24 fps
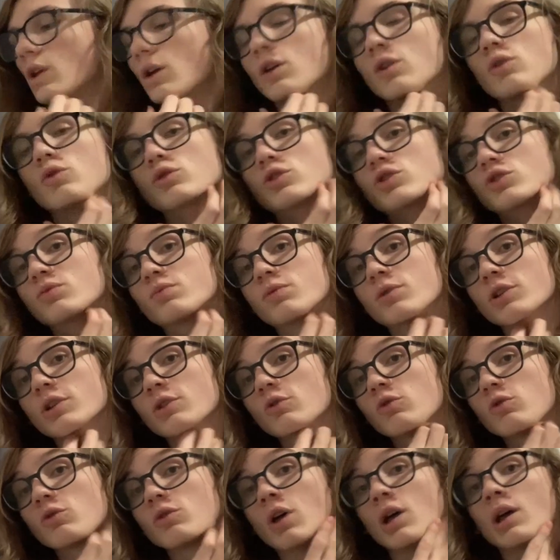Which is pretty
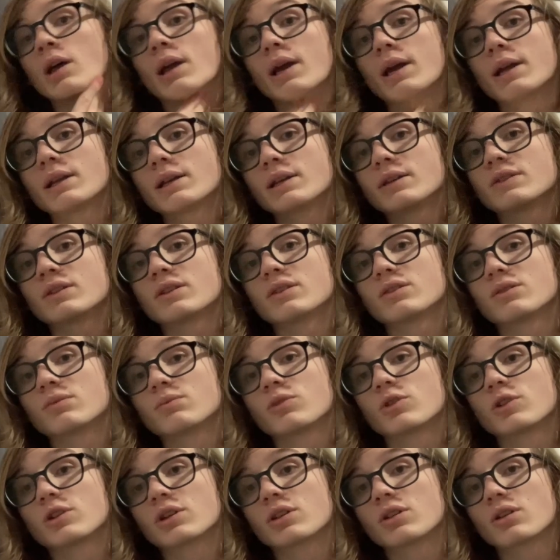cool. NES has some
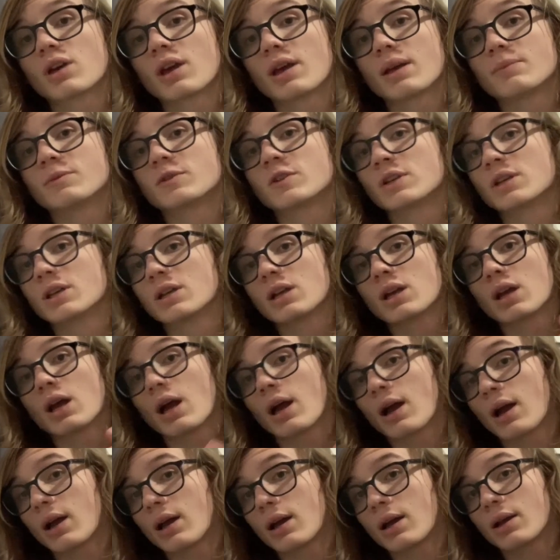pretty good games.
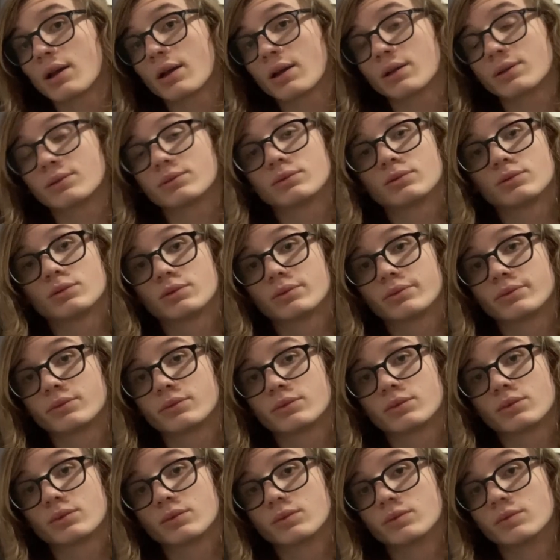I'm
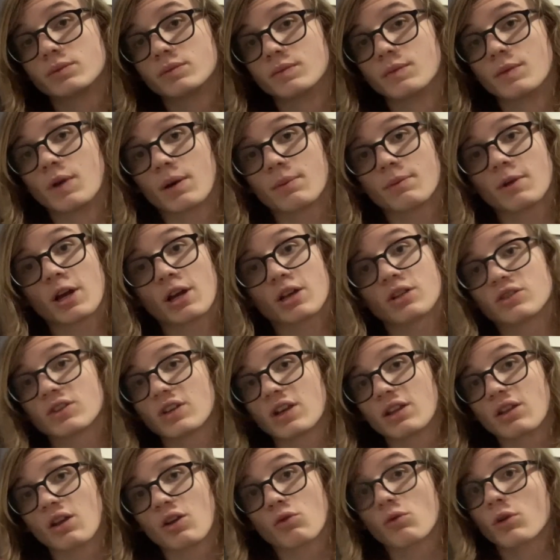not gonna say
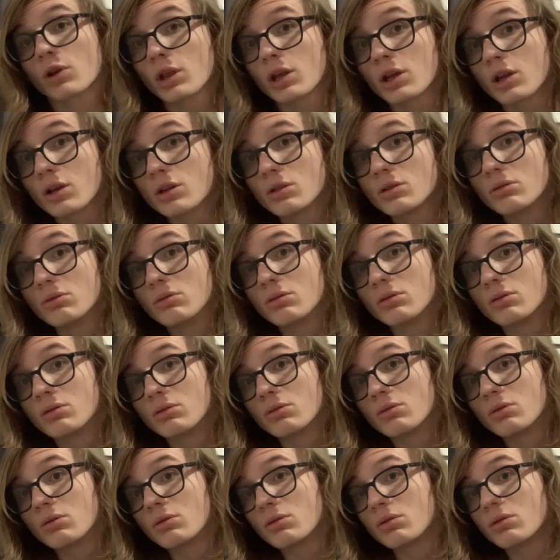like really good.
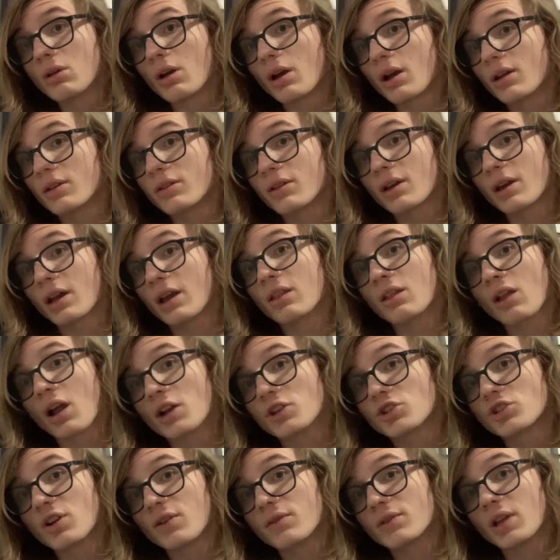I think I like
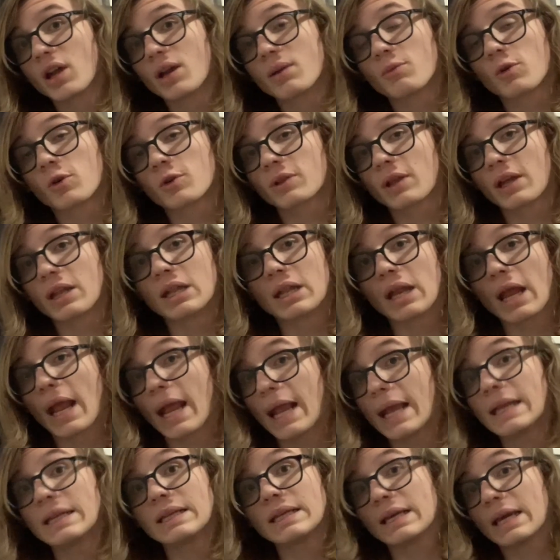Shovel Knight more than
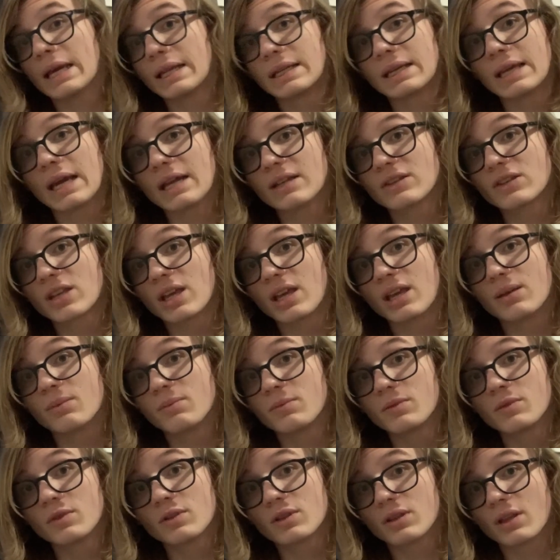any NES
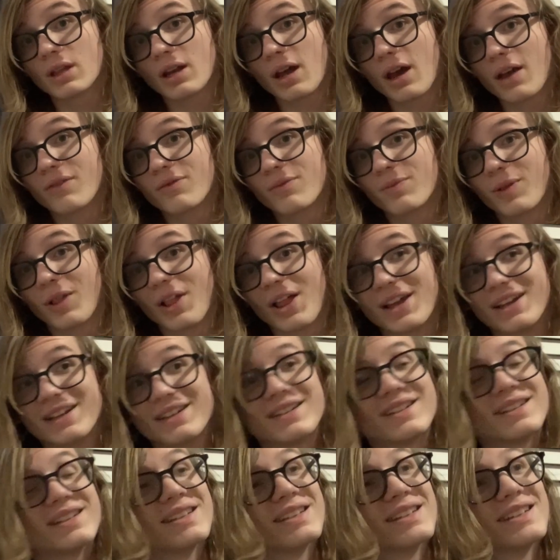game that I've played,
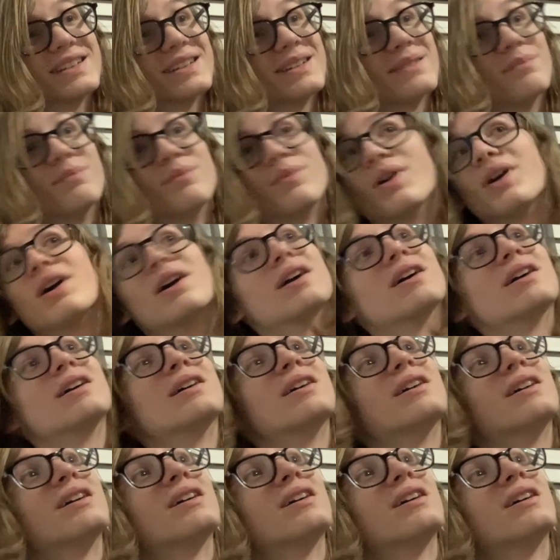but